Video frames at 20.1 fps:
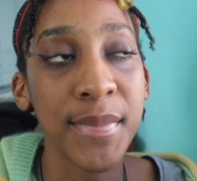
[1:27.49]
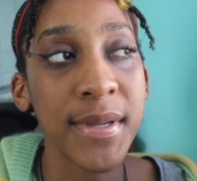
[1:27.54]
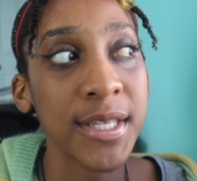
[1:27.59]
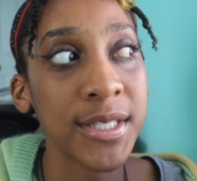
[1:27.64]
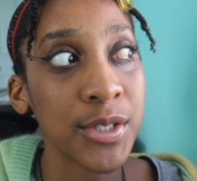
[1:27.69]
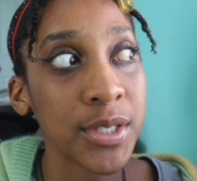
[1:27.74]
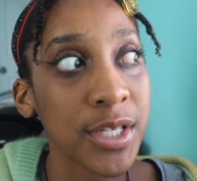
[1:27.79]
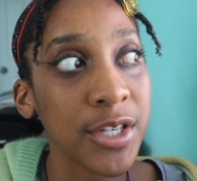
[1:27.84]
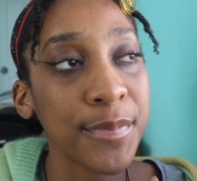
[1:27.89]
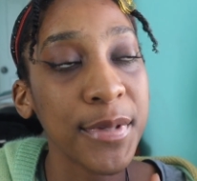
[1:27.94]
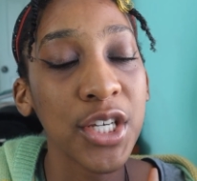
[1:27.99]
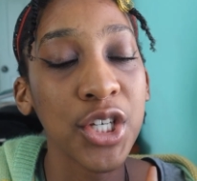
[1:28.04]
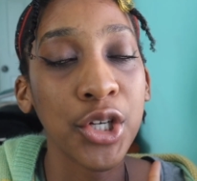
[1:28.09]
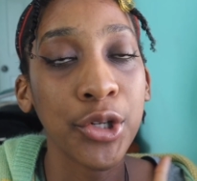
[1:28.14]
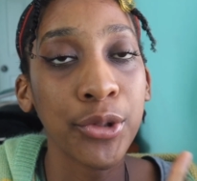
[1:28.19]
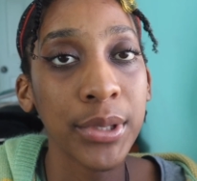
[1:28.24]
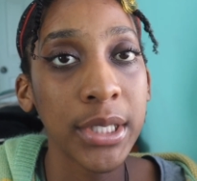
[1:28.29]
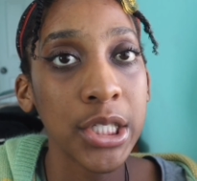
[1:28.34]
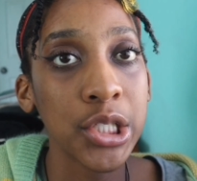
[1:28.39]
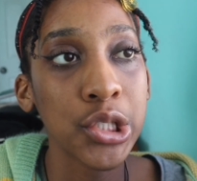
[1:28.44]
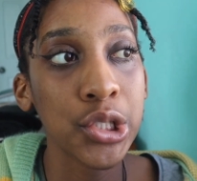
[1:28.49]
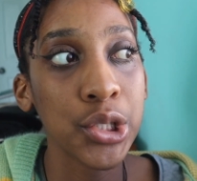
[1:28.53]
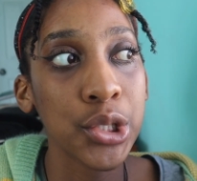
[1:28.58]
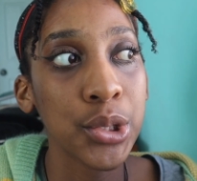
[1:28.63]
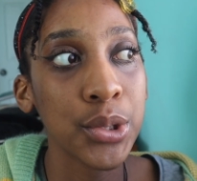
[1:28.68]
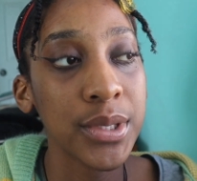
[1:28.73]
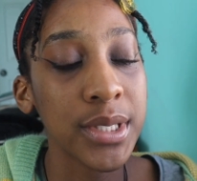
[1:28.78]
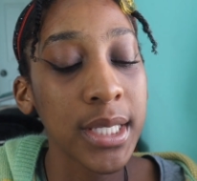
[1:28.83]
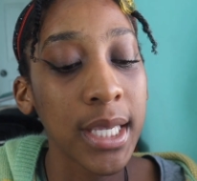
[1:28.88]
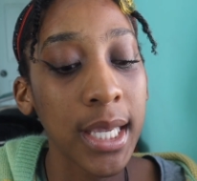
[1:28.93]
It's gonna be a green
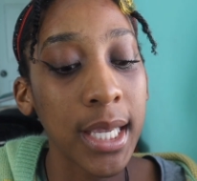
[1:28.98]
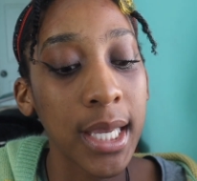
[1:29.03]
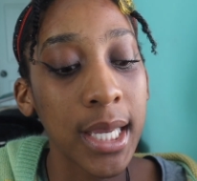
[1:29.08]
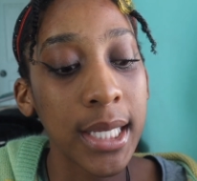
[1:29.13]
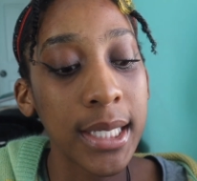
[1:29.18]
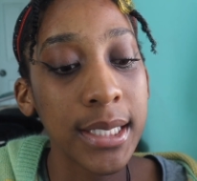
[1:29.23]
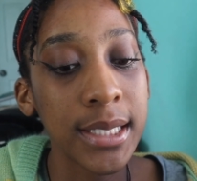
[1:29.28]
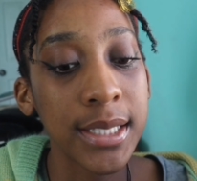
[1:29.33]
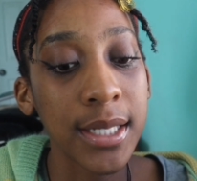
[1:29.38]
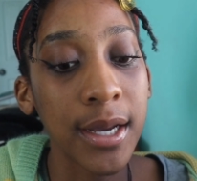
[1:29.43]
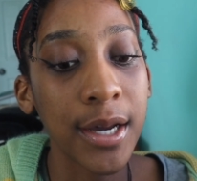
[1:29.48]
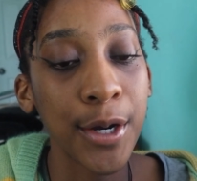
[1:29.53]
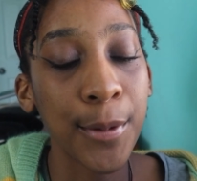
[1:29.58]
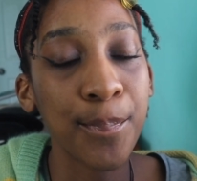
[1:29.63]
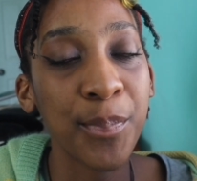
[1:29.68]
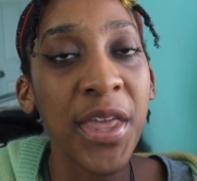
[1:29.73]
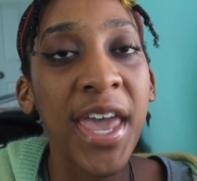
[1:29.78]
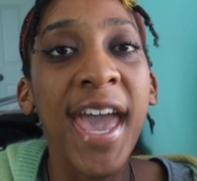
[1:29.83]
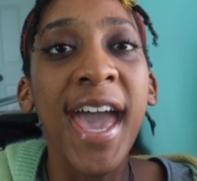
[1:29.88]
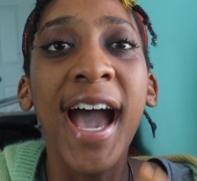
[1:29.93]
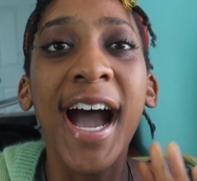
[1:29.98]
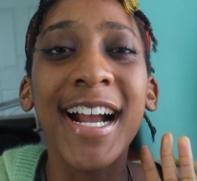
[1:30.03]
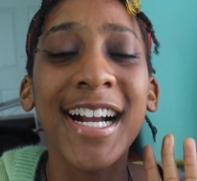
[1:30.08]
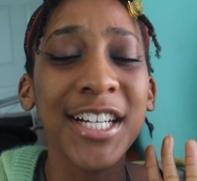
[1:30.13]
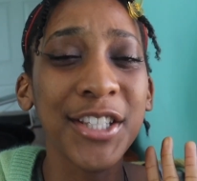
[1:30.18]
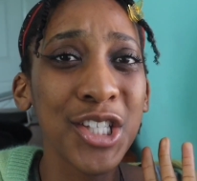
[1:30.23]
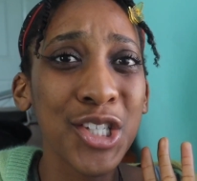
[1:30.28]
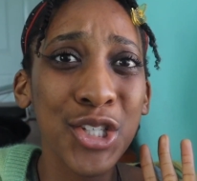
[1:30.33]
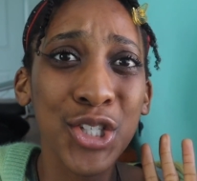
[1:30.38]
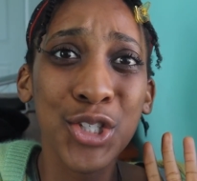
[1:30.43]
juice and um, I
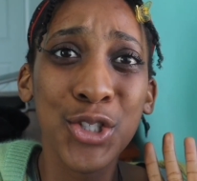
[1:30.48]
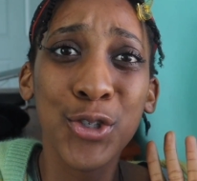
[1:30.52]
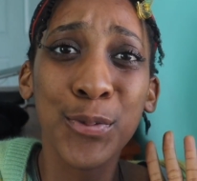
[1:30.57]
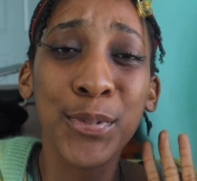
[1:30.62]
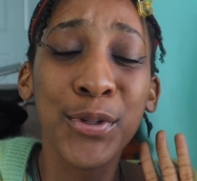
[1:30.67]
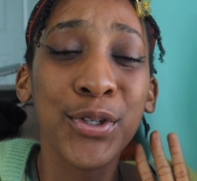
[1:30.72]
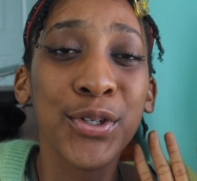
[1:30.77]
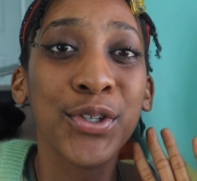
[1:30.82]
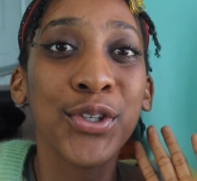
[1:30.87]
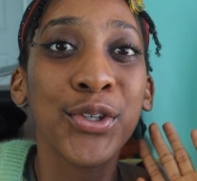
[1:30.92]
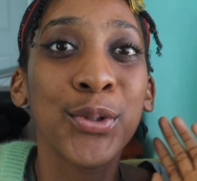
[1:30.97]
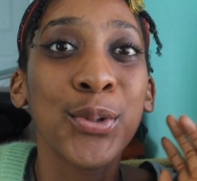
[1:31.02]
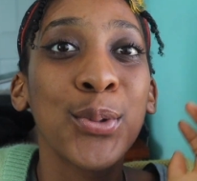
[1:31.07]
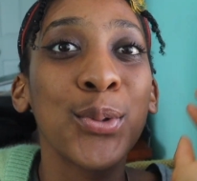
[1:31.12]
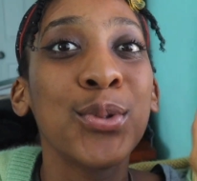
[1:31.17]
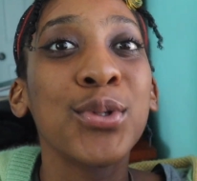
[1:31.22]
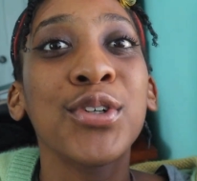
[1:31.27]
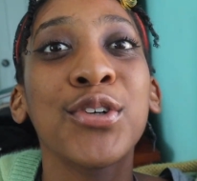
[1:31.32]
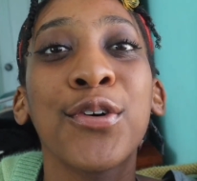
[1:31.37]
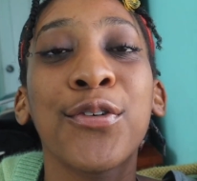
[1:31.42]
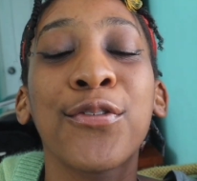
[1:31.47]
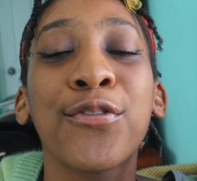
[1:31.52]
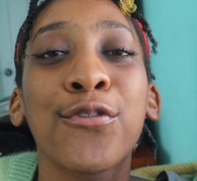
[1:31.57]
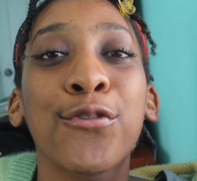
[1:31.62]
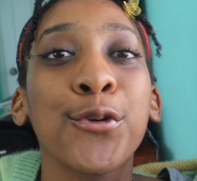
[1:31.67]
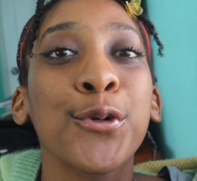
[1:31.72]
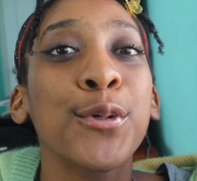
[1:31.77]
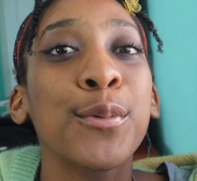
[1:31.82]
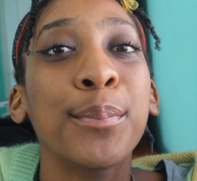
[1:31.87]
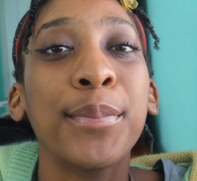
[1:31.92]
got this super cool
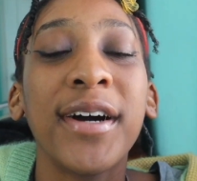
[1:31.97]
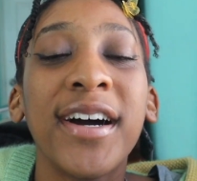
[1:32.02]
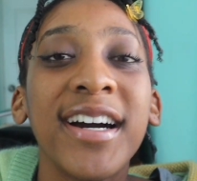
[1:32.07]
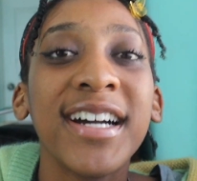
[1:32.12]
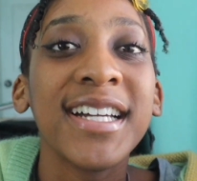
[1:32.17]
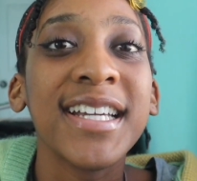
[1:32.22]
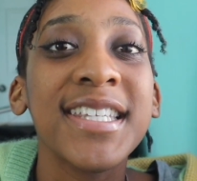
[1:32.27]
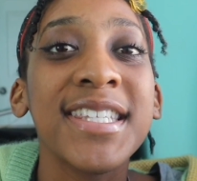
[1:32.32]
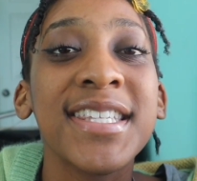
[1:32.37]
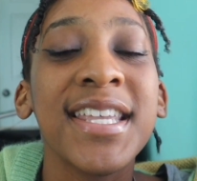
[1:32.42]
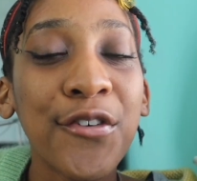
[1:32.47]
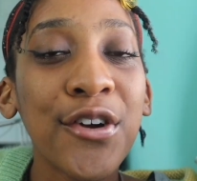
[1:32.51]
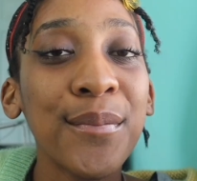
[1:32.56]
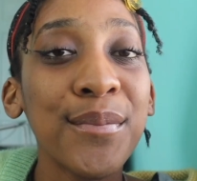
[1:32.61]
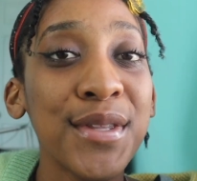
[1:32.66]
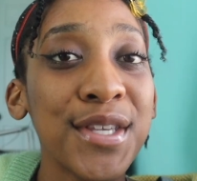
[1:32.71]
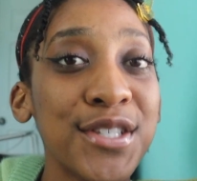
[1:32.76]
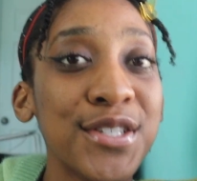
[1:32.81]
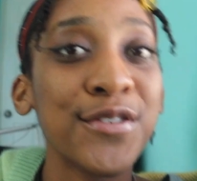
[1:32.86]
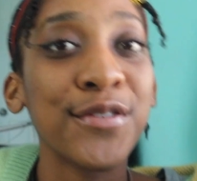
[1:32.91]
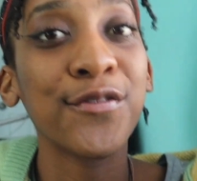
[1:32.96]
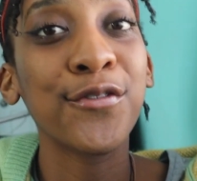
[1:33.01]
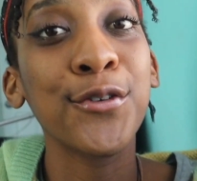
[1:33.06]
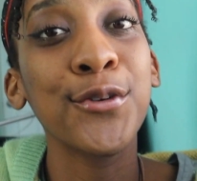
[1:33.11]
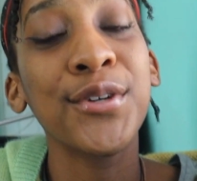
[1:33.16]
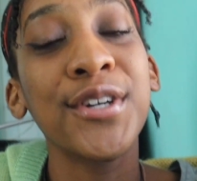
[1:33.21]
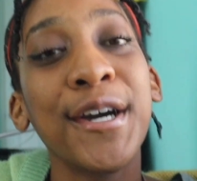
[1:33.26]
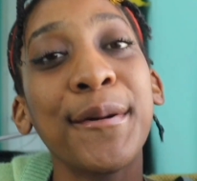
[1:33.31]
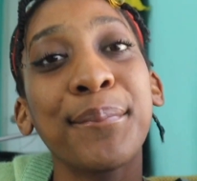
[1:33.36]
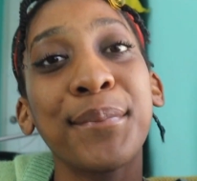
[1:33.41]
fruit box from this
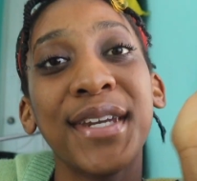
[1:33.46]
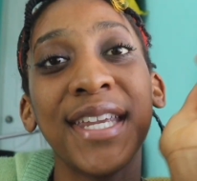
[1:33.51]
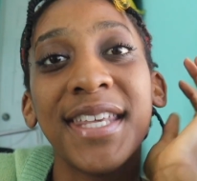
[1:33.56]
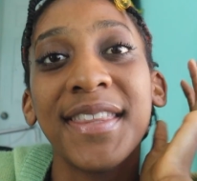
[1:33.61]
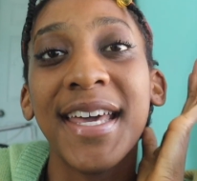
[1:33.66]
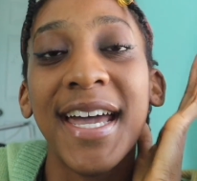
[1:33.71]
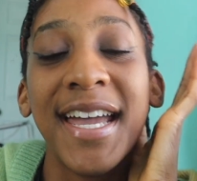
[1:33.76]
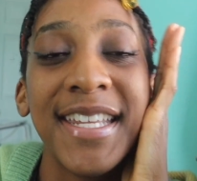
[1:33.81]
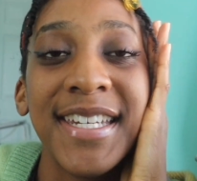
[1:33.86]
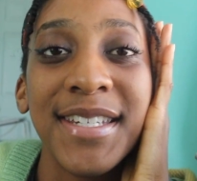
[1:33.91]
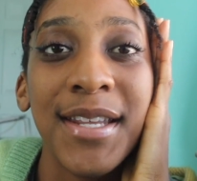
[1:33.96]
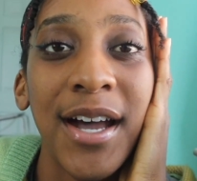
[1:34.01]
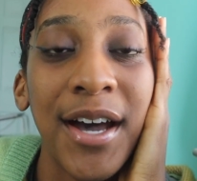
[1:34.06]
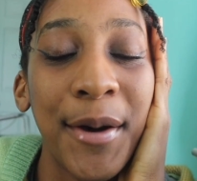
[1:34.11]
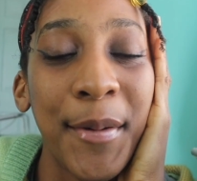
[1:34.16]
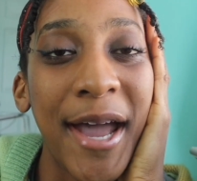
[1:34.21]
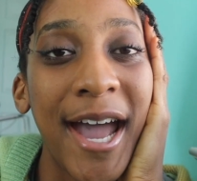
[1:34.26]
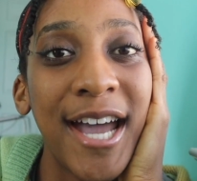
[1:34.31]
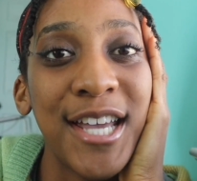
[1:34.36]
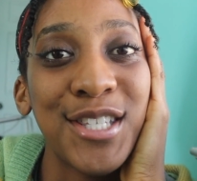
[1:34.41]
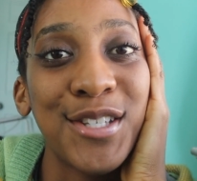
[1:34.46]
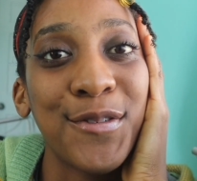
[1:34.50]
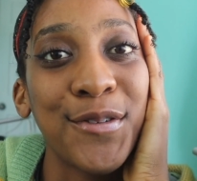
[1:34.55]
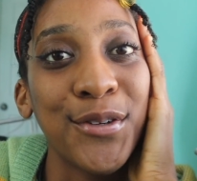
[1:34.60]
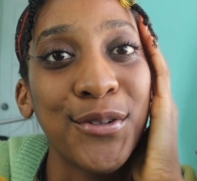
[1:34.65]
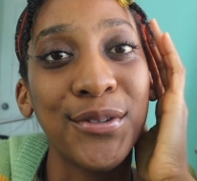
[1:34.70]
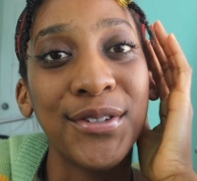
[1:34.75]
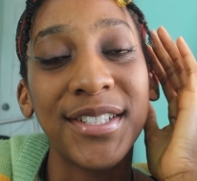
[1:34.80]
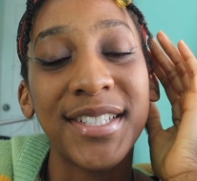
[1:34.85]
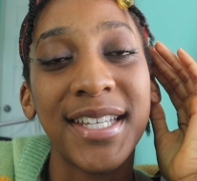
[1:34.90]
fruit company that um, has
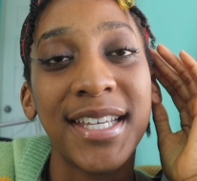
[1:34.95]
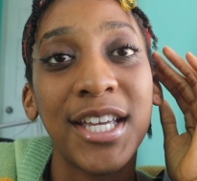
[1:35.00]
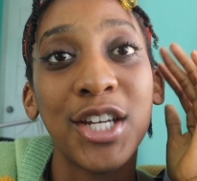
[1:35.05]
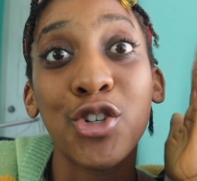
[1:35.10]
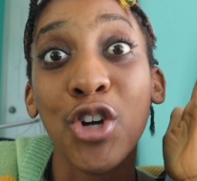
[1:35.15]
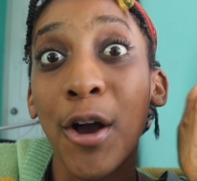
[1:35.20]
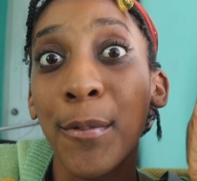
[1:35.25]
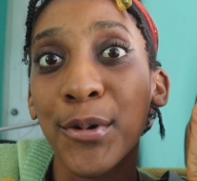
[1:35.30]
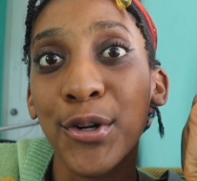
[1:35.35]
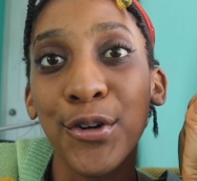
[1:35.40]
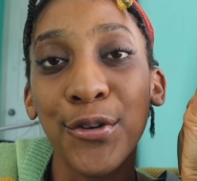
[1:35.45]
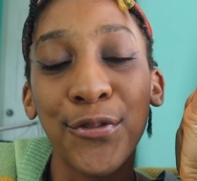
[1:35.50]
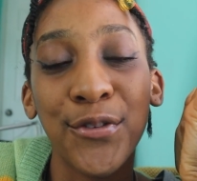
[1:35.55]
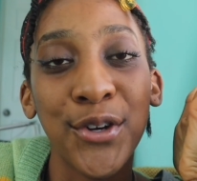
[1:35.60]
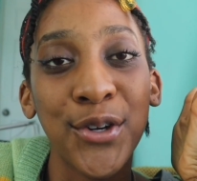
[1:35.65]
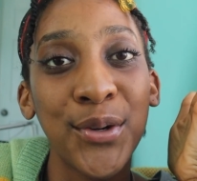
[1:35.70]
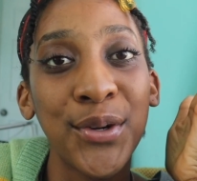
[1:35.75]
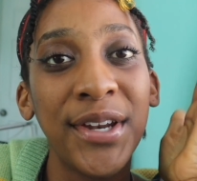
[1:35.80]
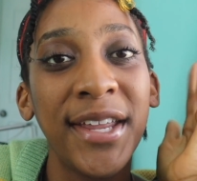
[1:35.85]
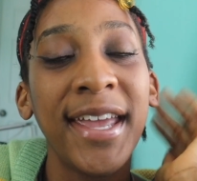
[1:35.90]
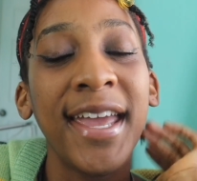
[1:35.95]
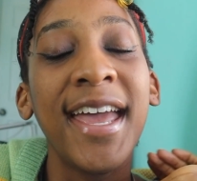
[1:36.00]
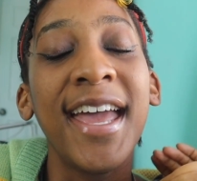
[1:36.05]
fruit, tropical fruit